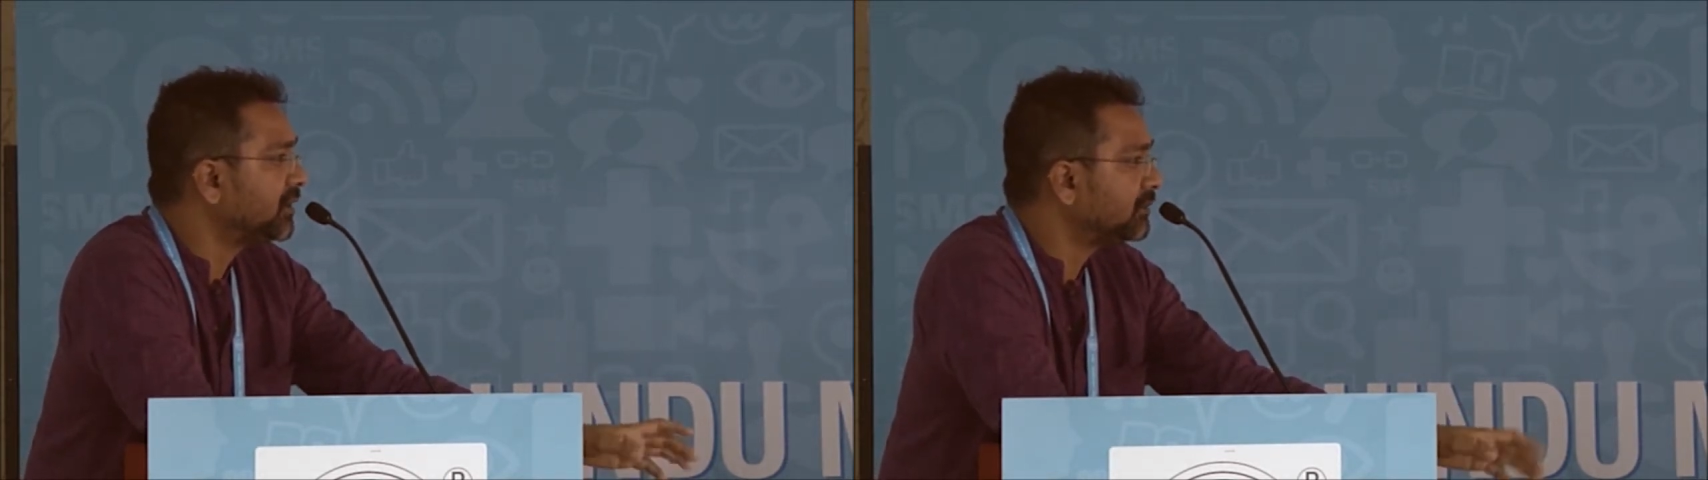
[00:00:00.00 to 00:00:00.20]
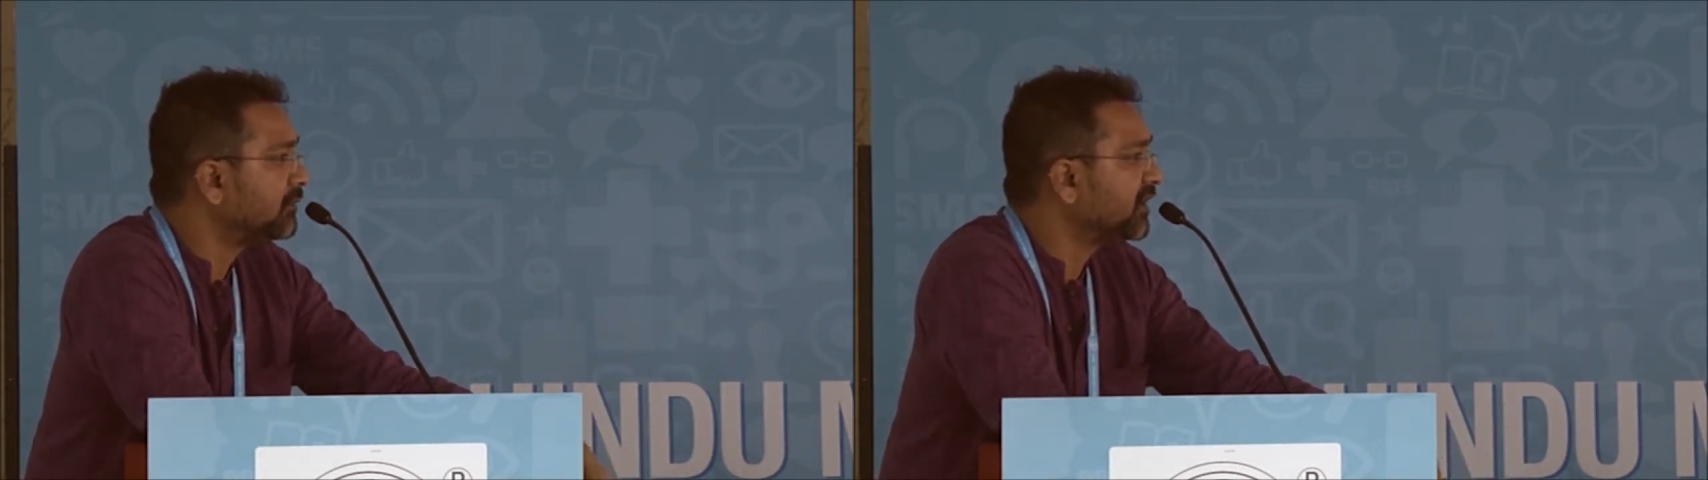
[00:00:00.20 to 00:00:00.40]

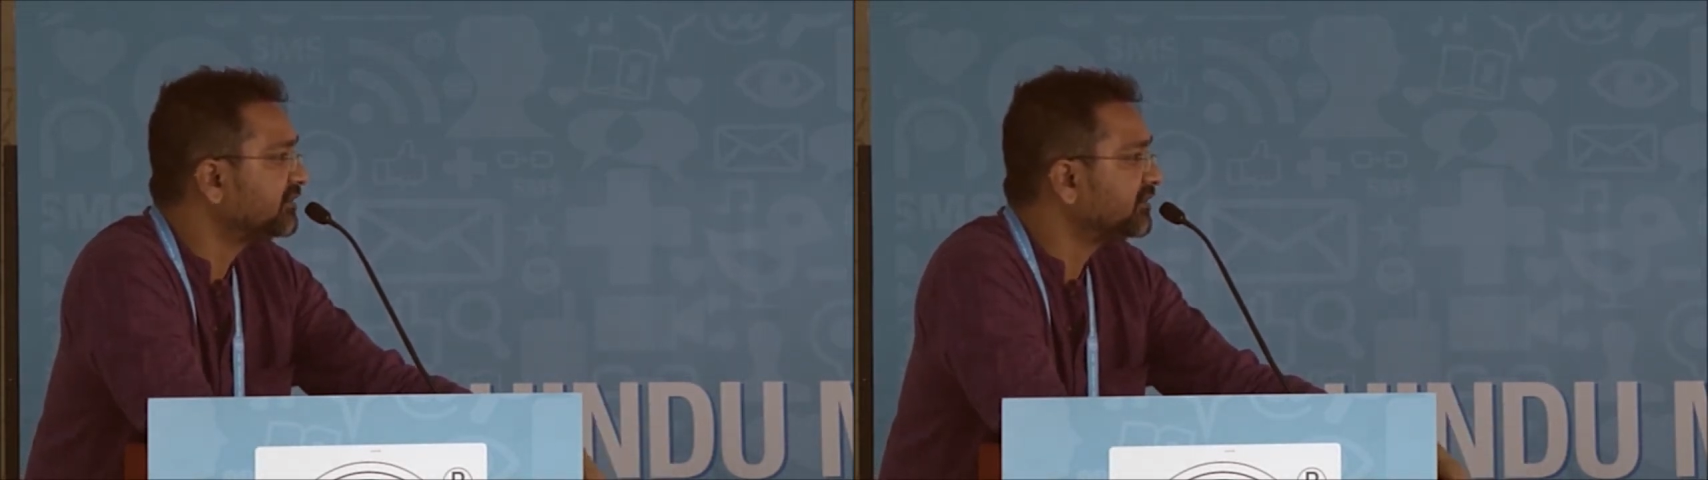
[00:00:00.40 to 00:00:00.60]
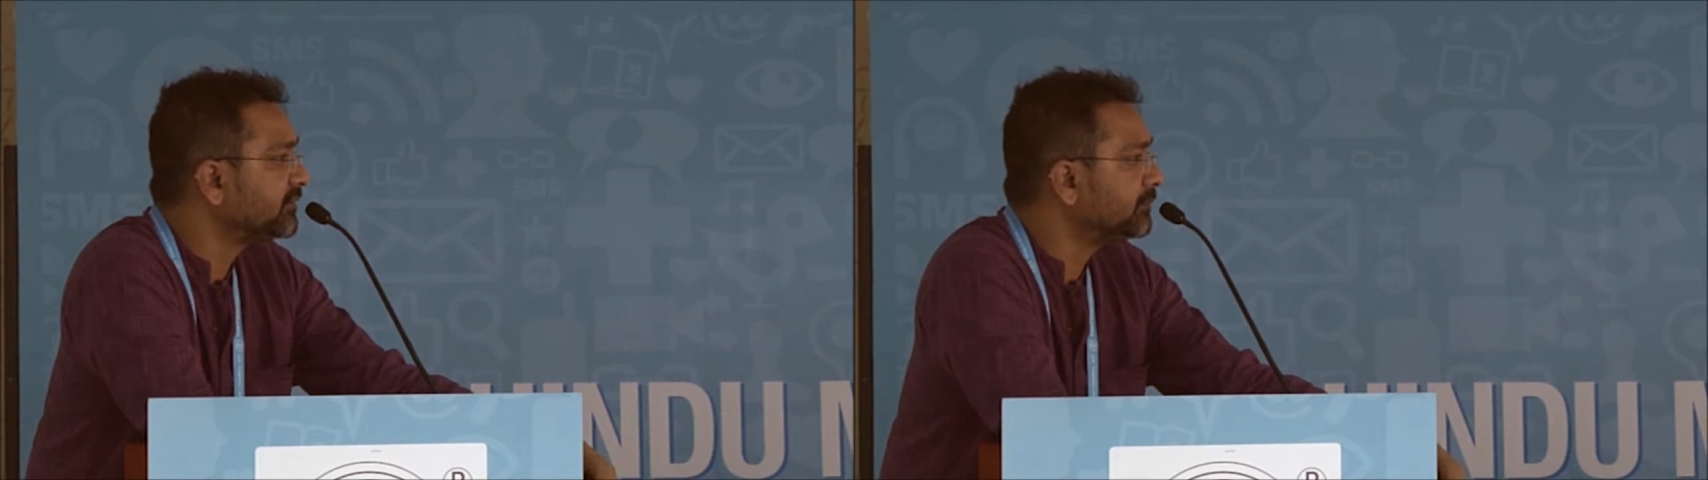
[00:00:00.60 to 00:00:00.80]

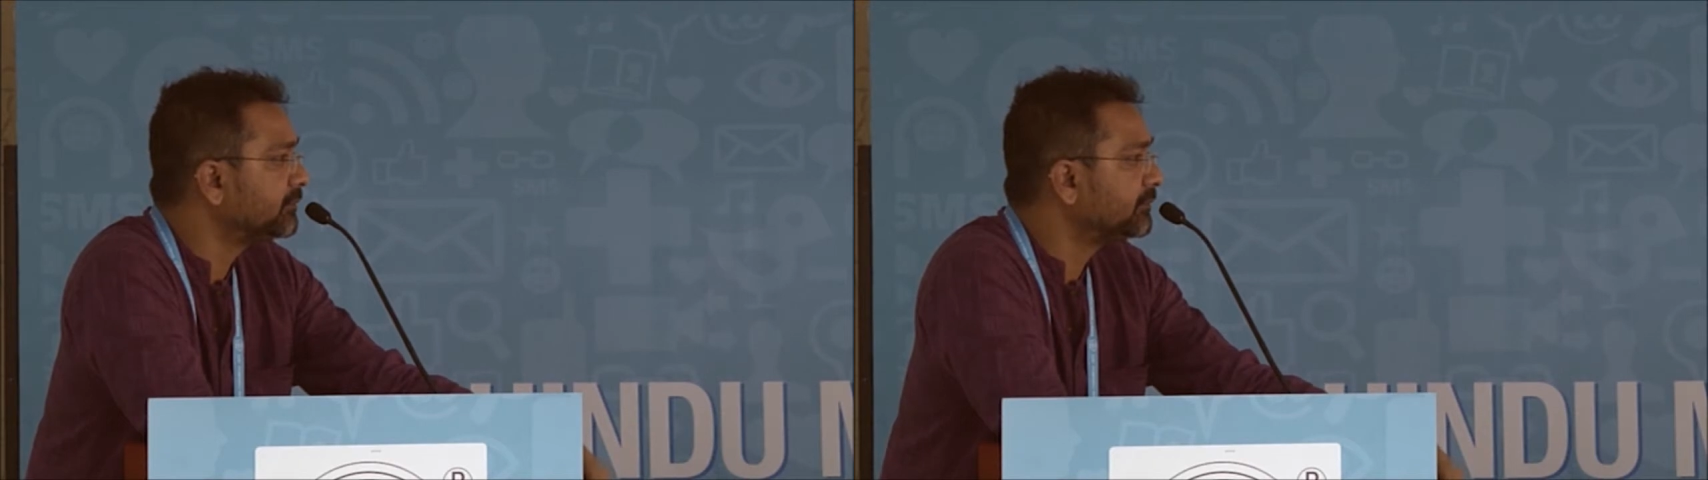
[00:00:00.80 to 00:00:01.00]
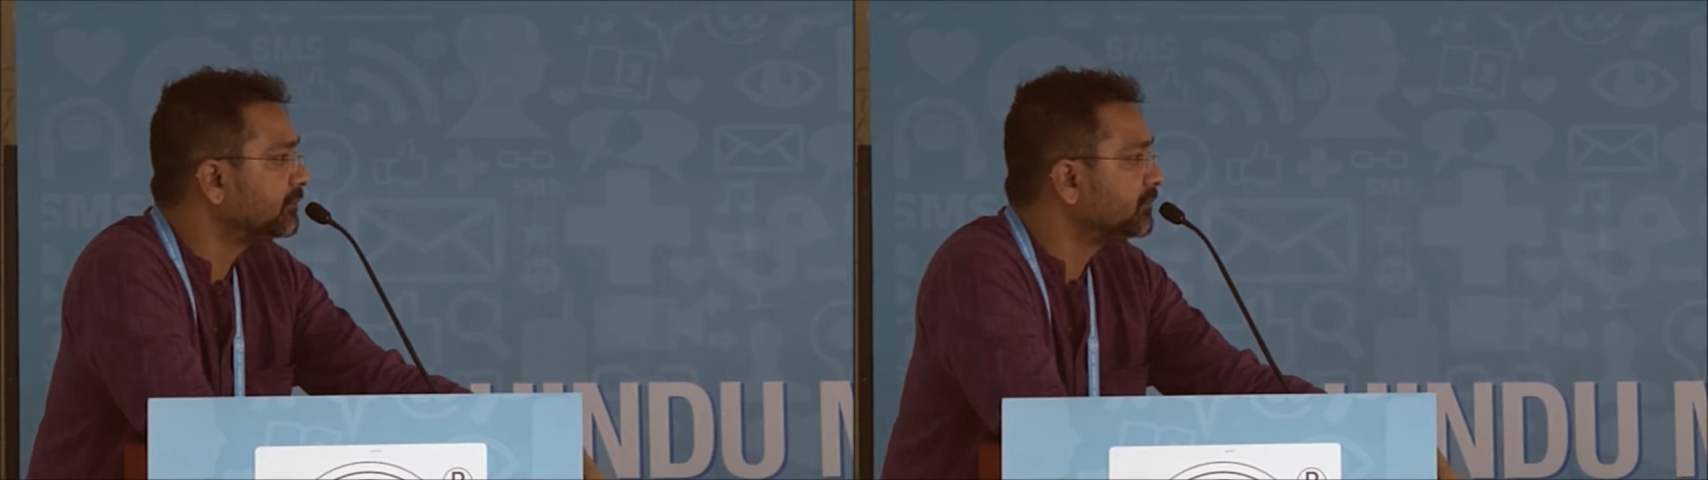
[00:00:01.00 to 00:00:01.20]

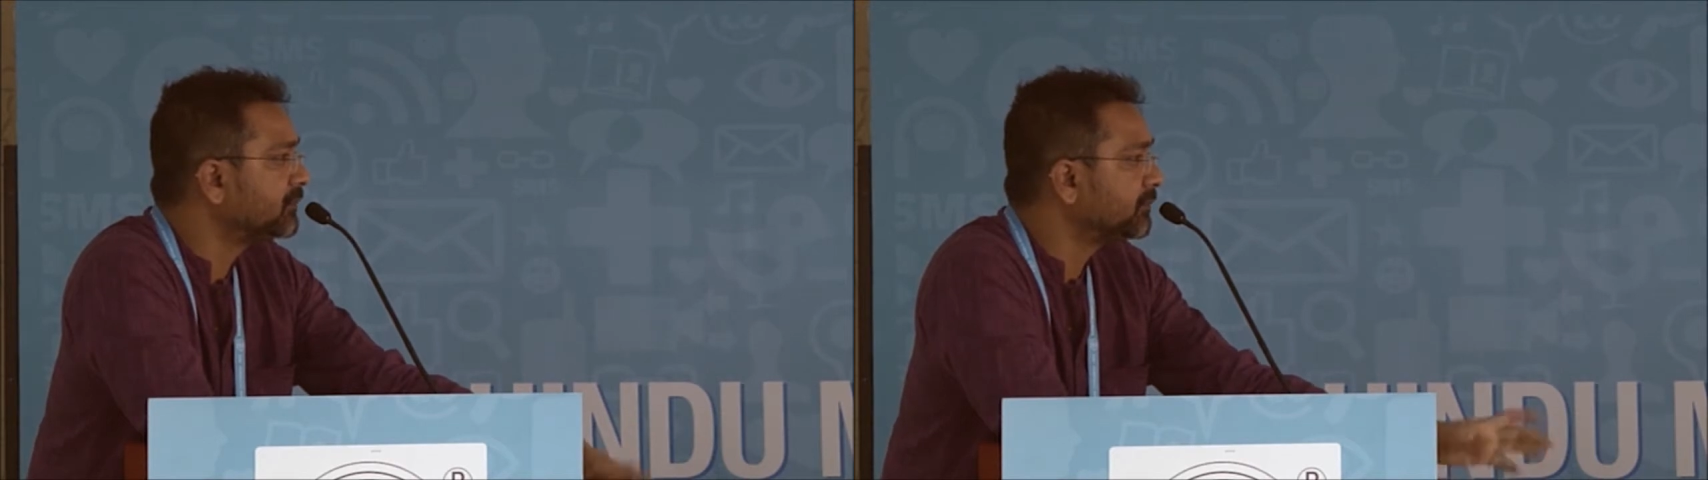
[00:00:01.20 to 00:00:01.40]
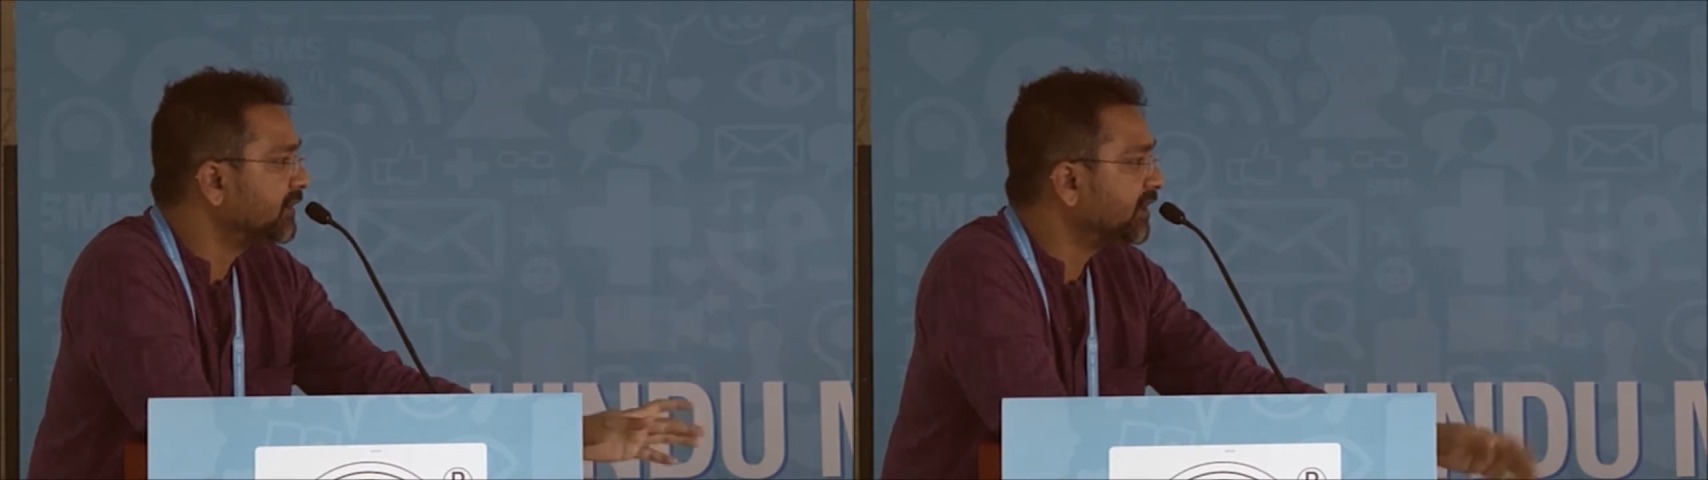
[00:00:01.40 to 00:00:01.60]
Marxism,
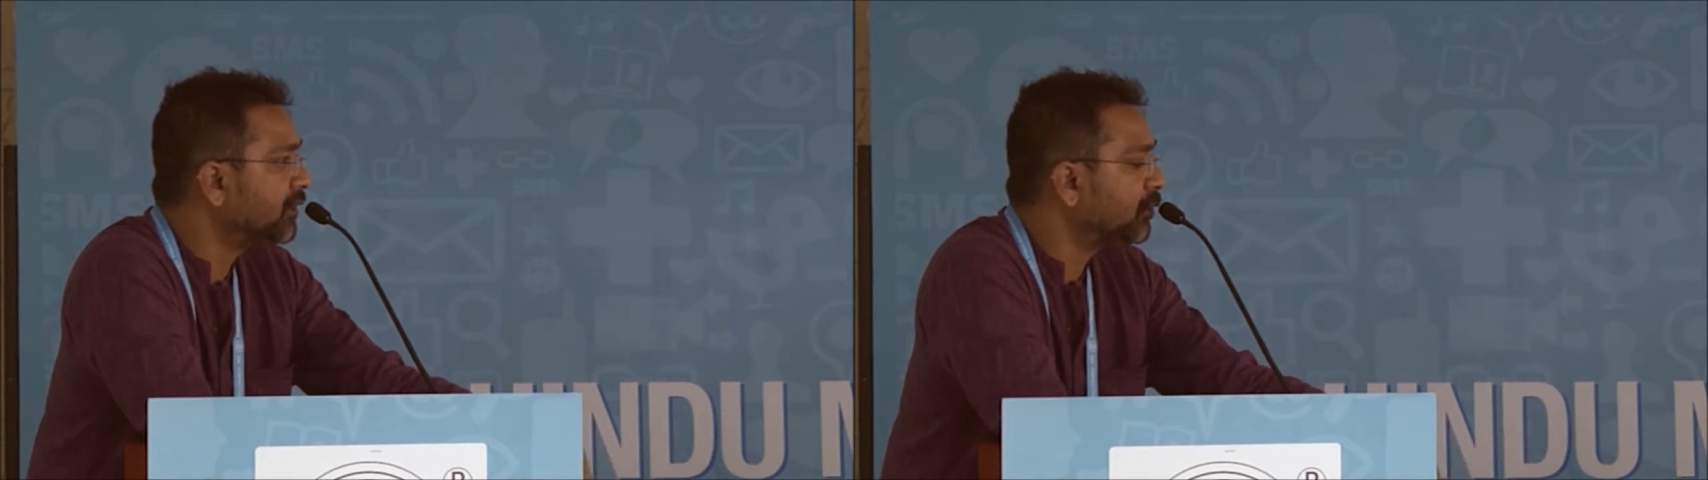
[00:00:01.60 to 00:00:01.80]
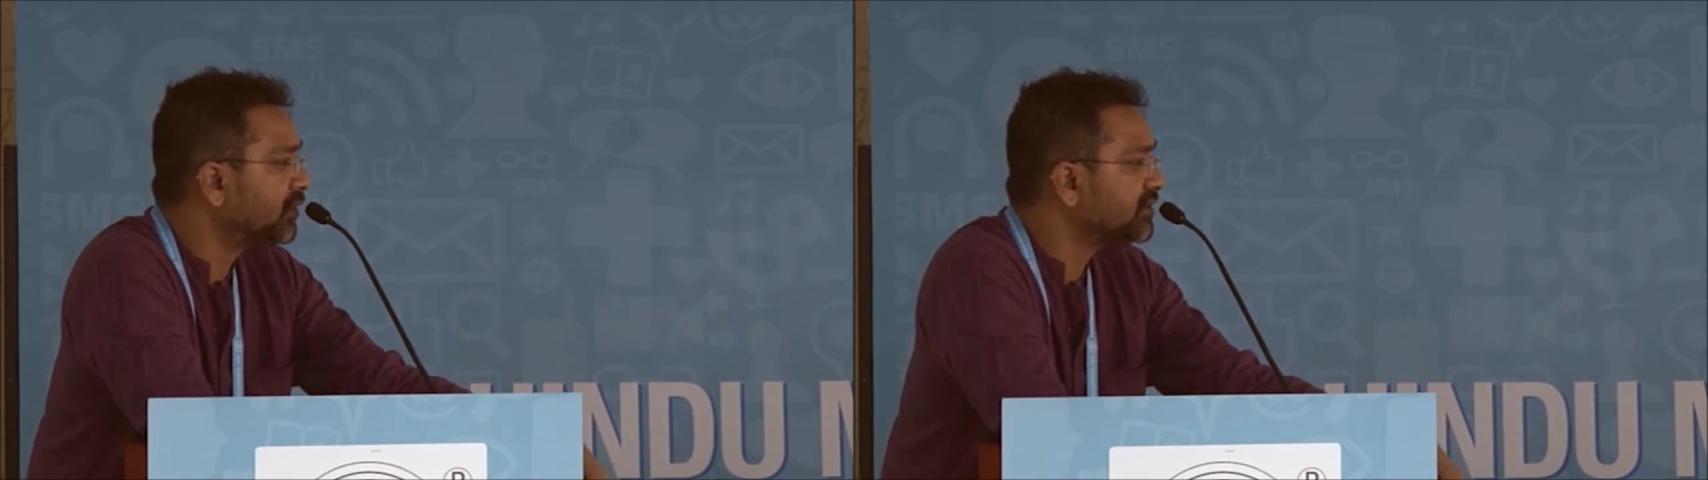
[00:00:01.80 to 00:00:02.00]
media
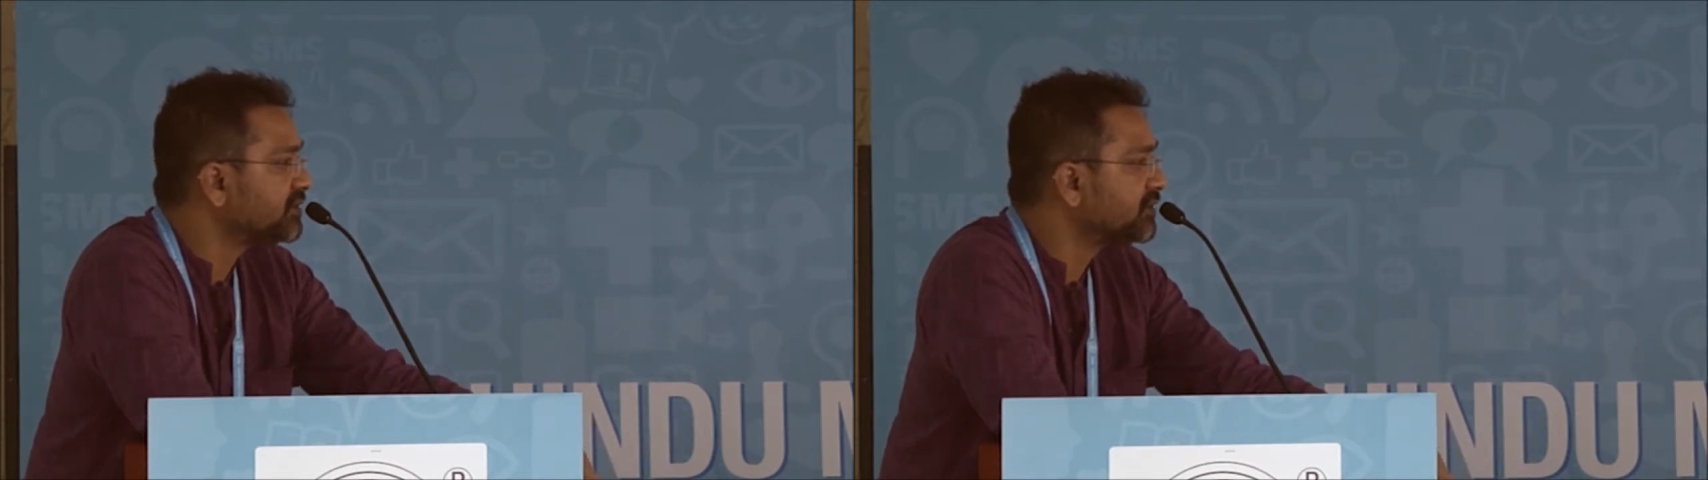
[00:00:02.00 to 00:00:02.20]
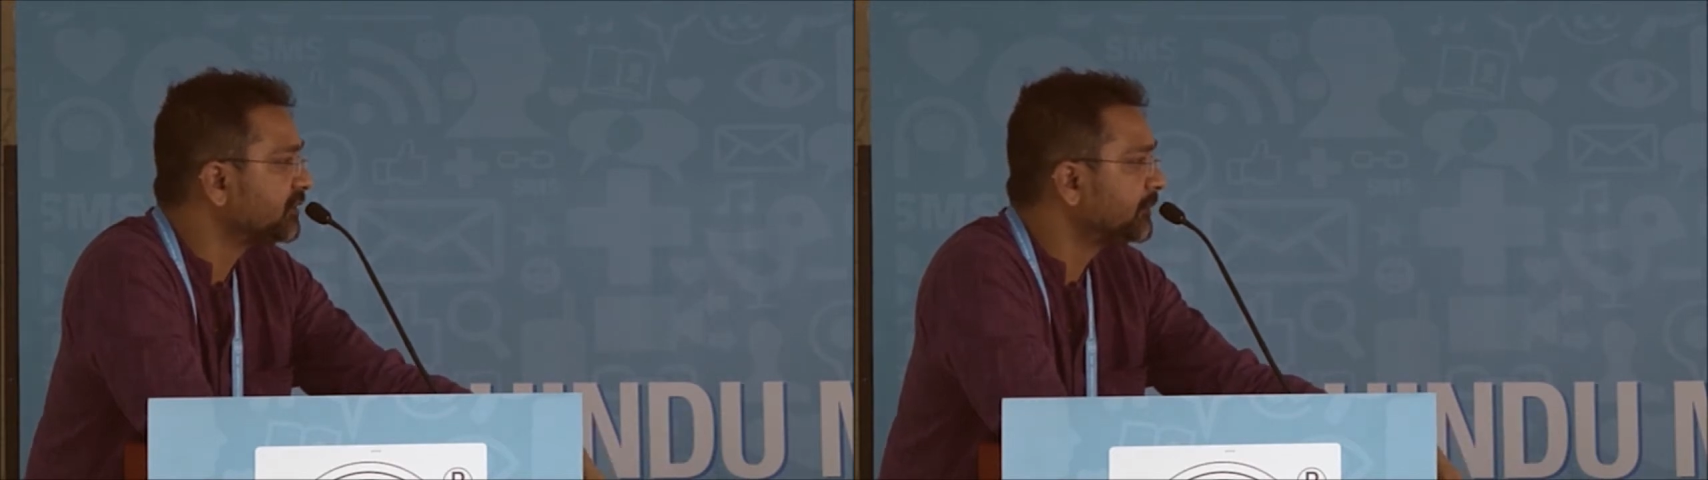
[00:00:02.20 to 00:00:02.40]
watch.